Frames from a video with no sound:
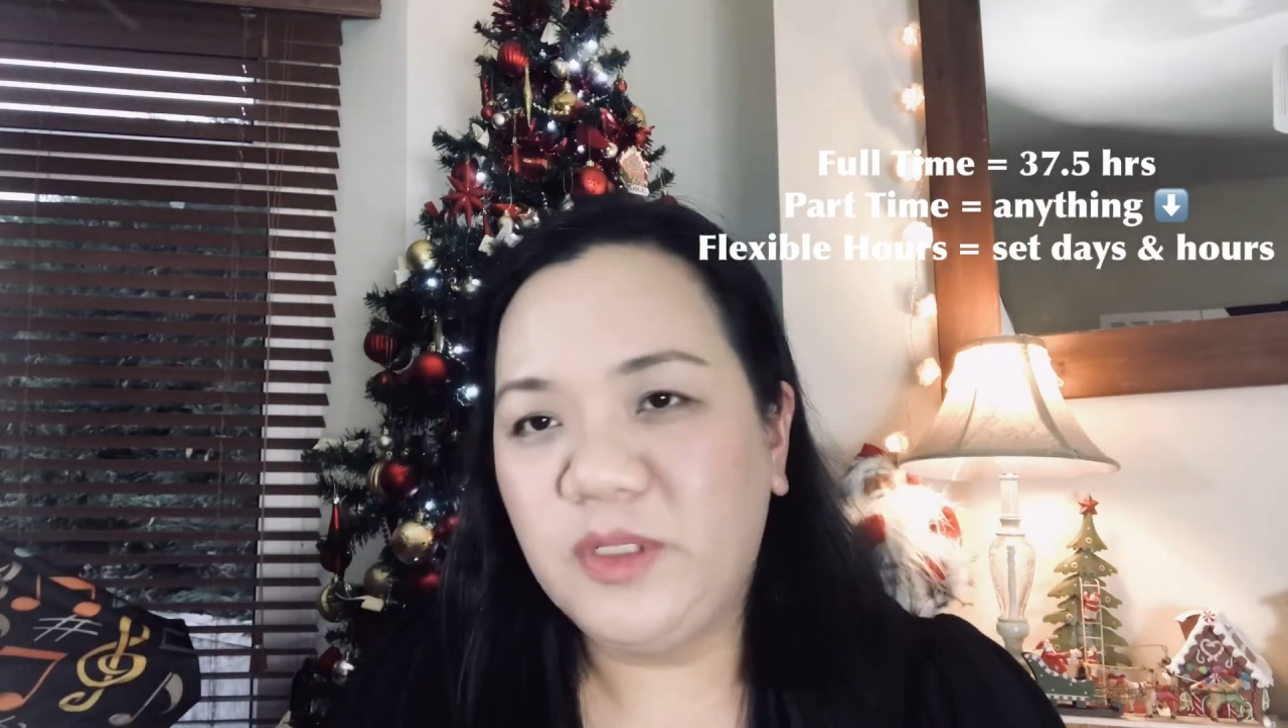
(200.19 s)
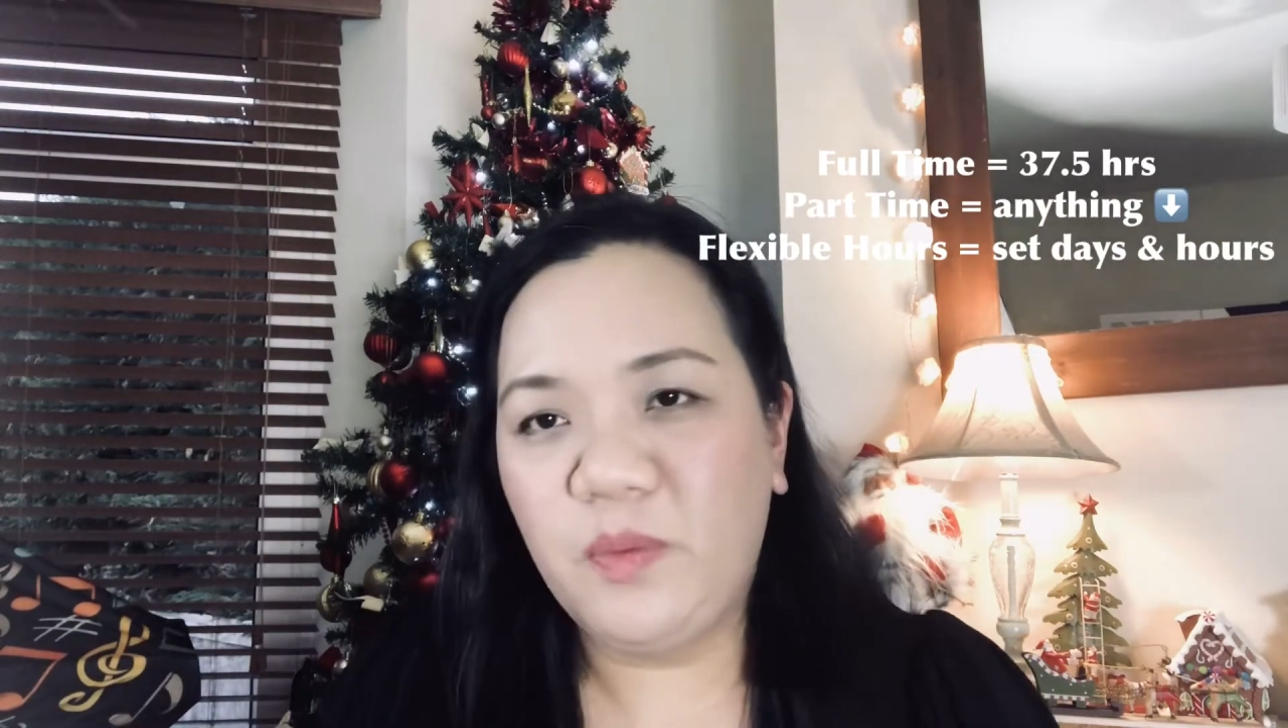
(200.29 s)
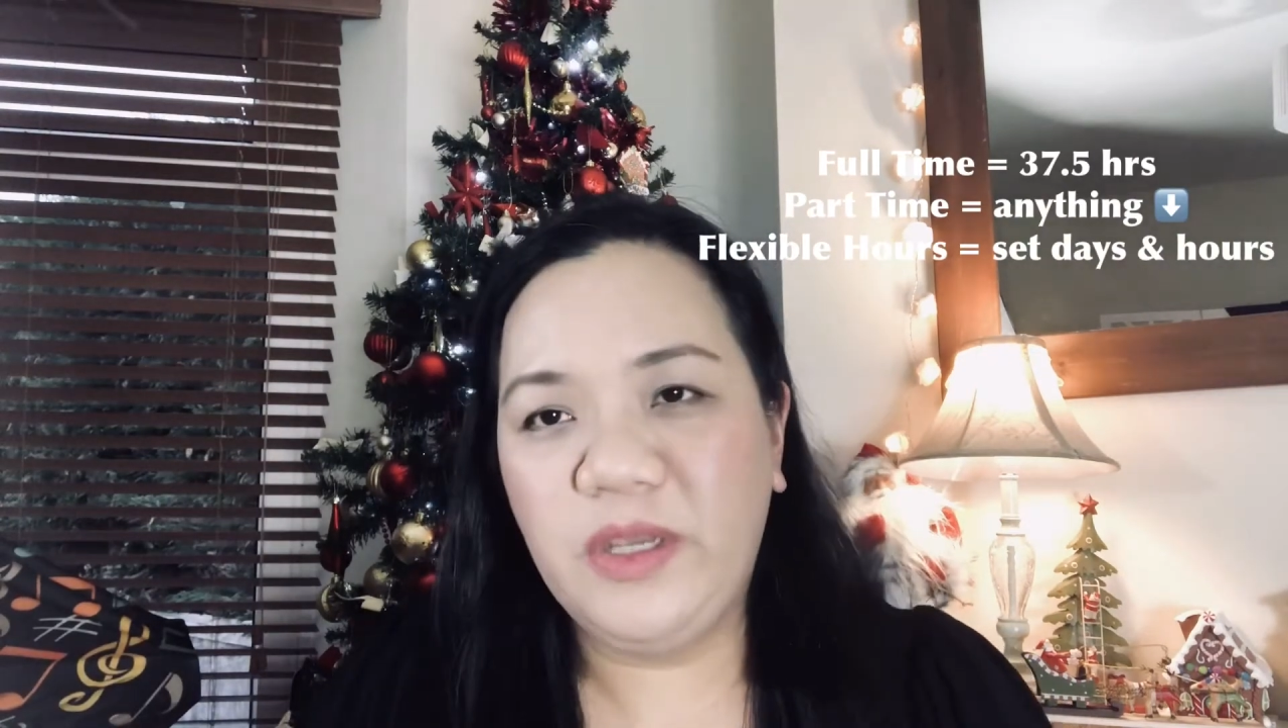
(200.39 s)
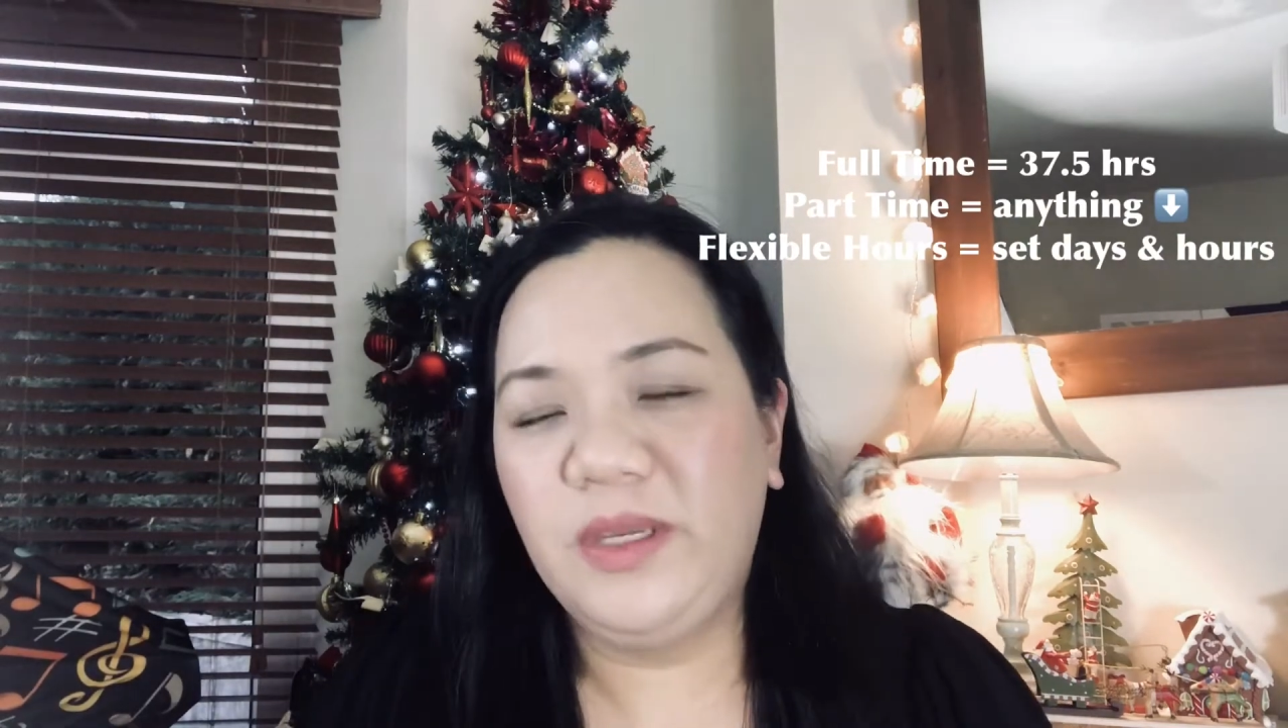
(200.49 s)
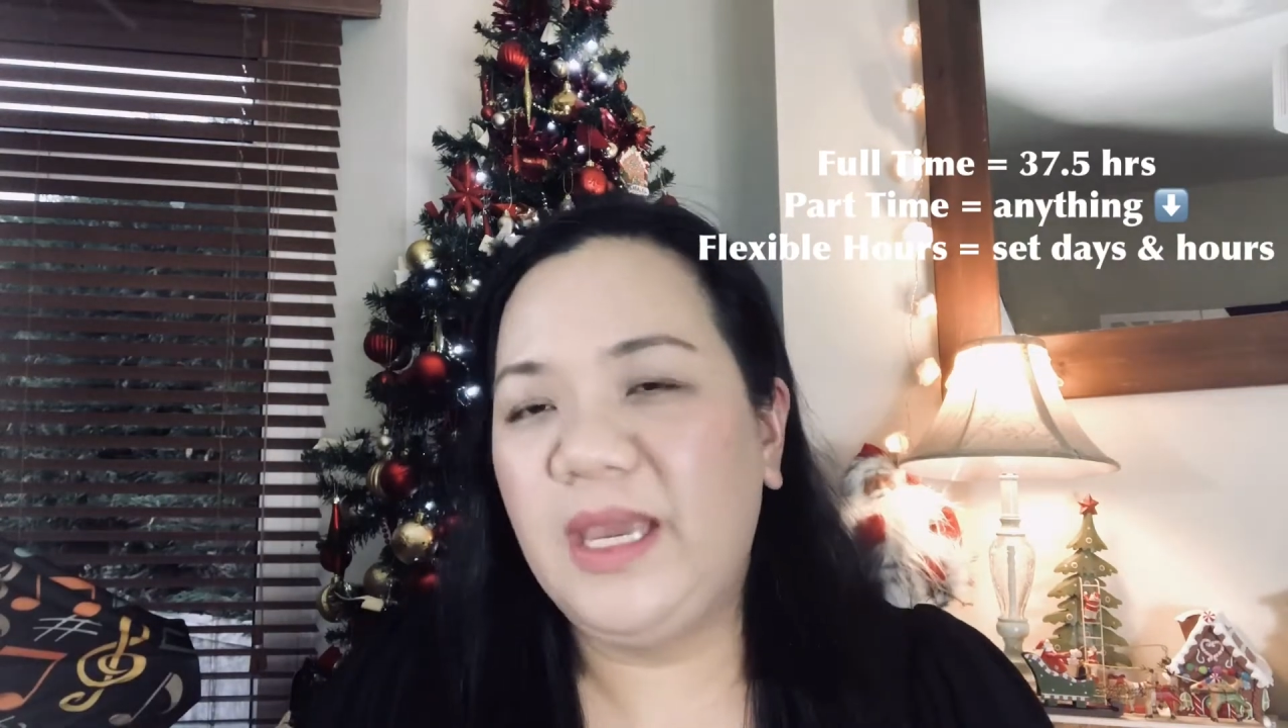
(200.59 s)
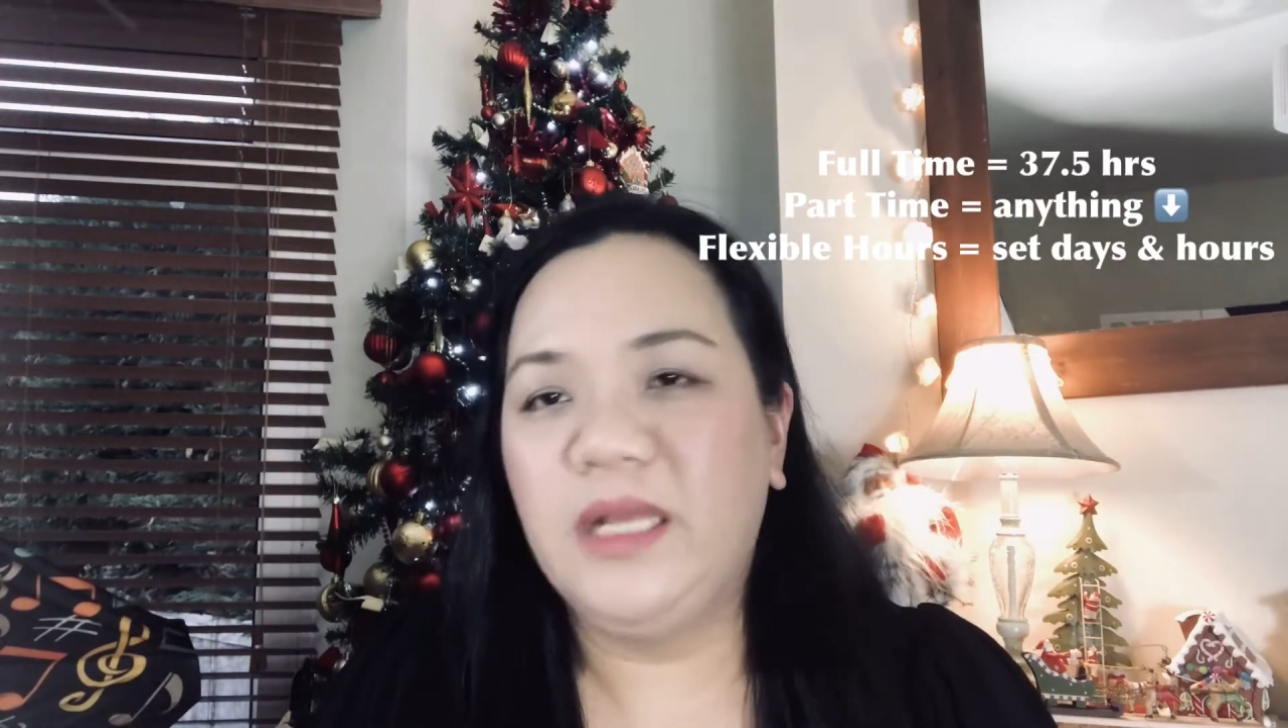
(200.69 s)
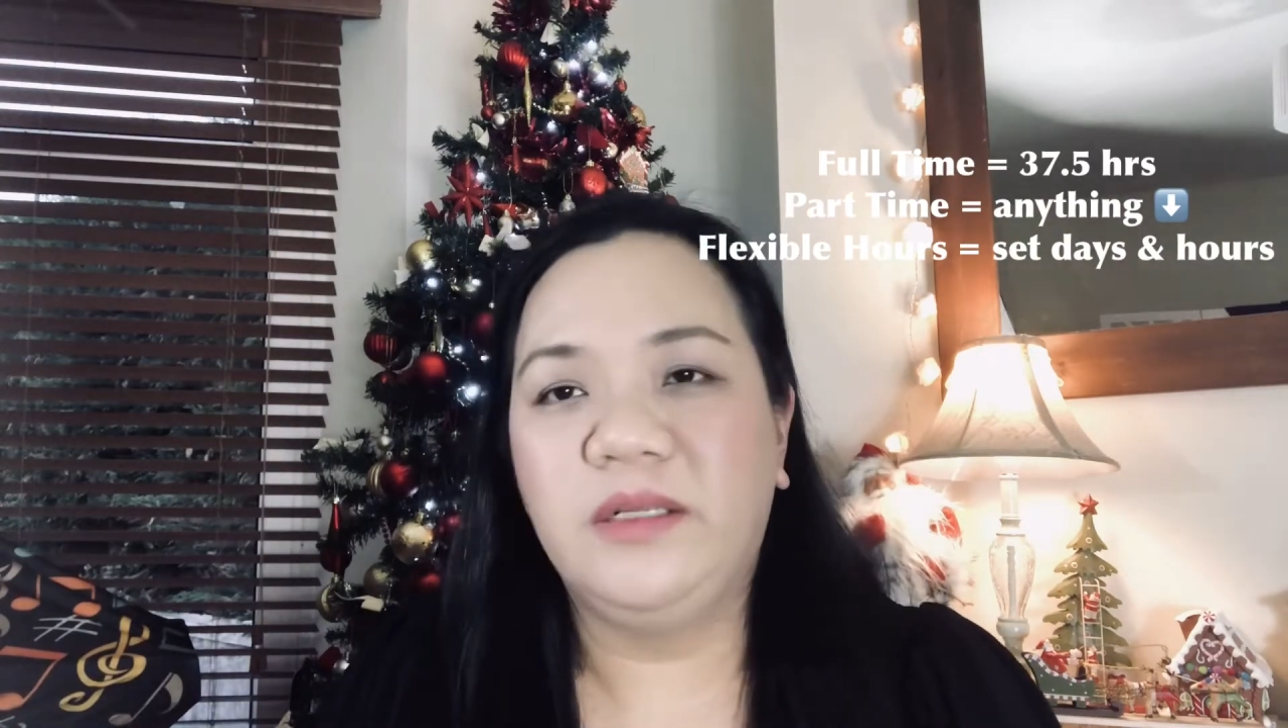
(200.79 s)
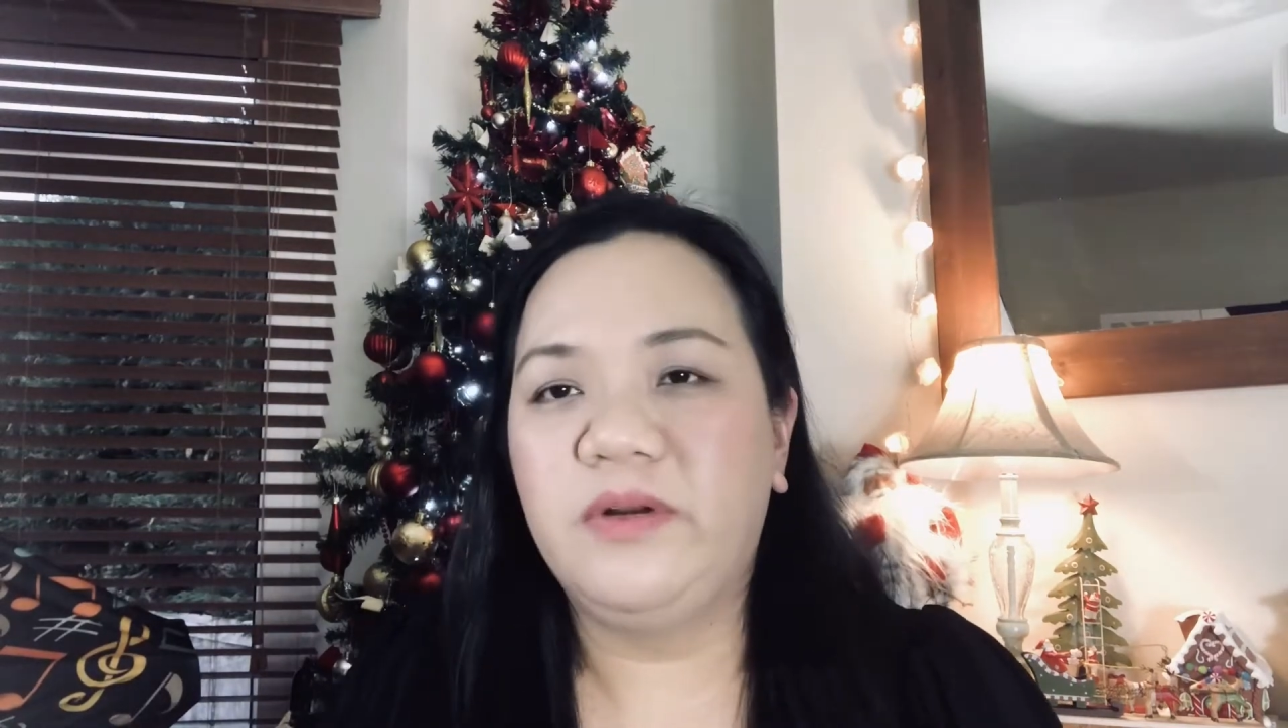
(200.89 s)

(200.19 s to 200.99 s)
why you can't